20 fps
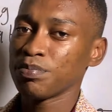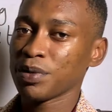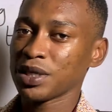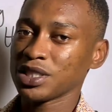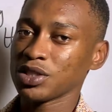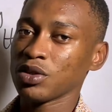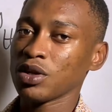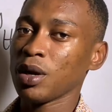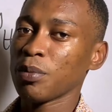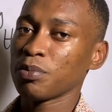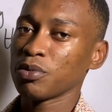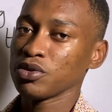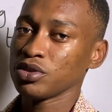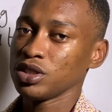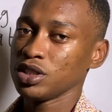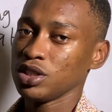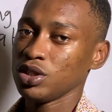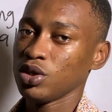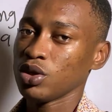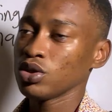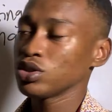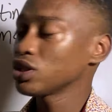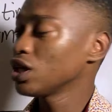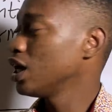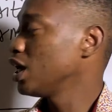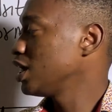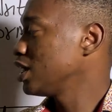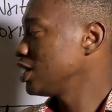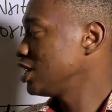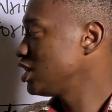particular procedures,
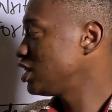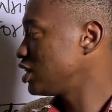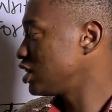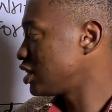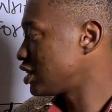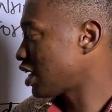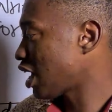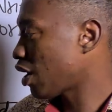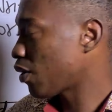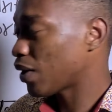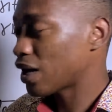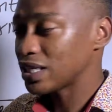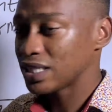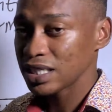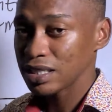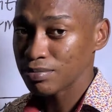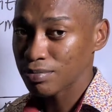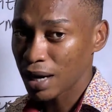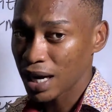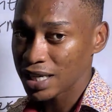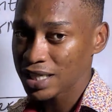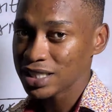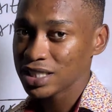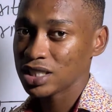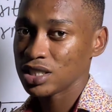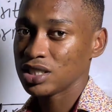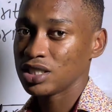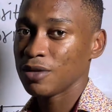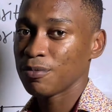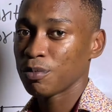this is how I did mine. This
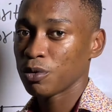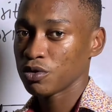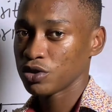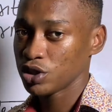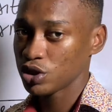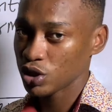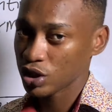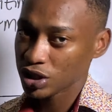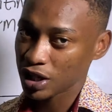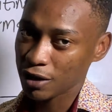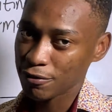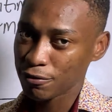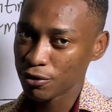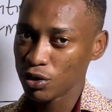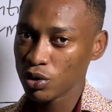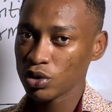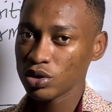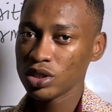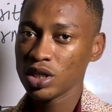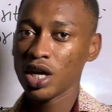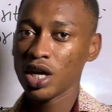is the procedures I followed.